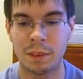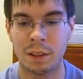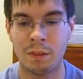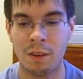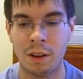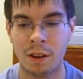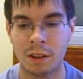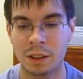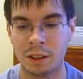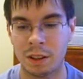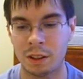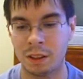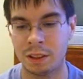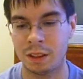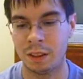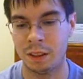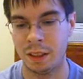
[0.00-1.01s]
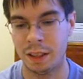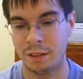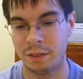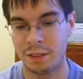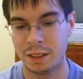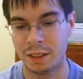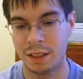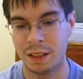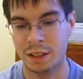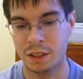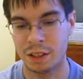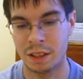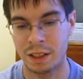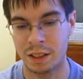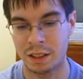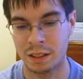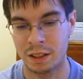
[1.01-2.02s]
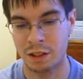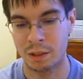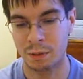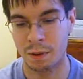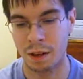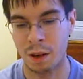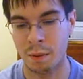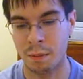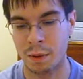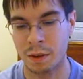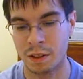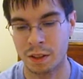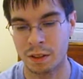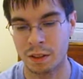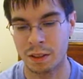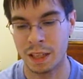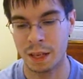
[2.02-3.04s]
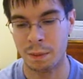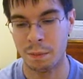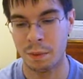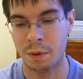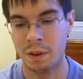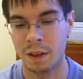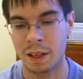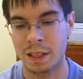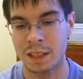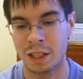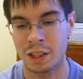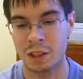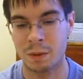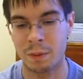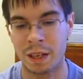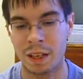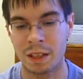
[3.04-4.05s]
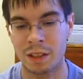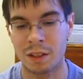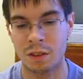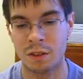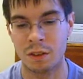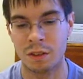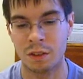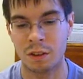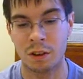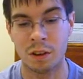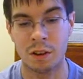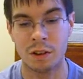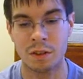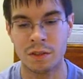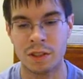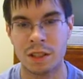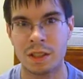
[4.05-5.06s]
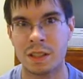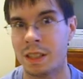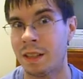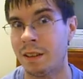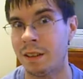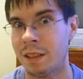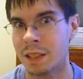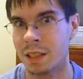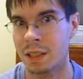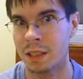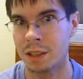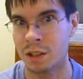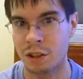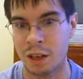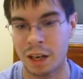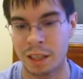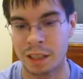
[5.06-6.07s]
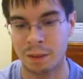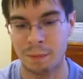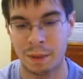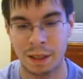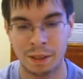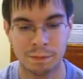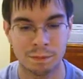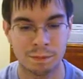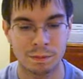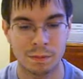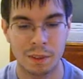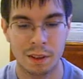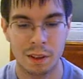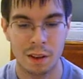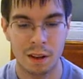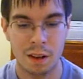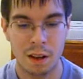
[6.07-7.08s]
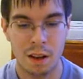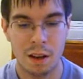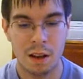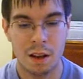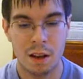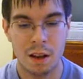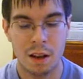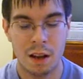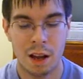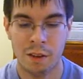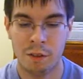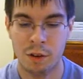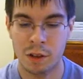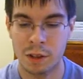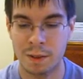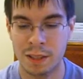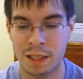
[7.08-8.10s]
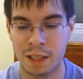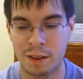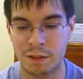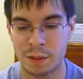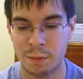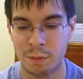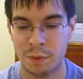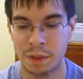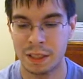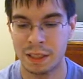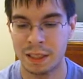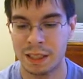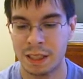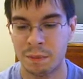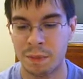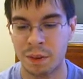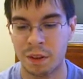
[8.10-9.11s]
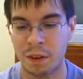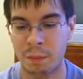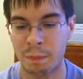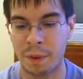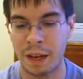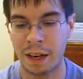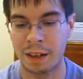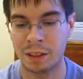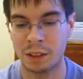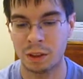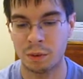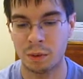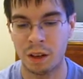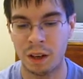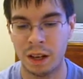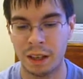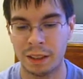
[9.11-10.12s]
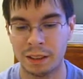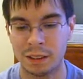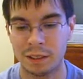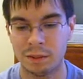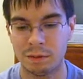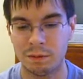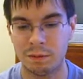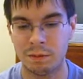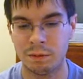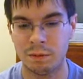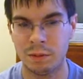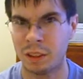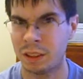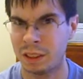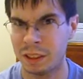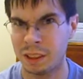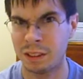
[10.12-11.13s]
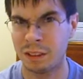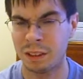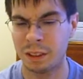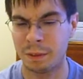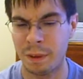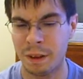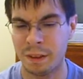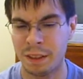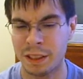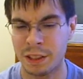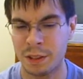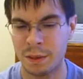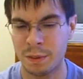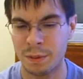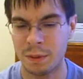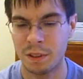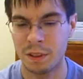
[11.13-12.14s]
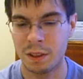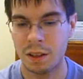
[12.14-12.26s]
The fog starts to lift, and she leans onto her elbows on the table, accentuating certain curves and seriously distracting me. I force myself to breathe deep and look back into her eyes. Your sister is Mary too?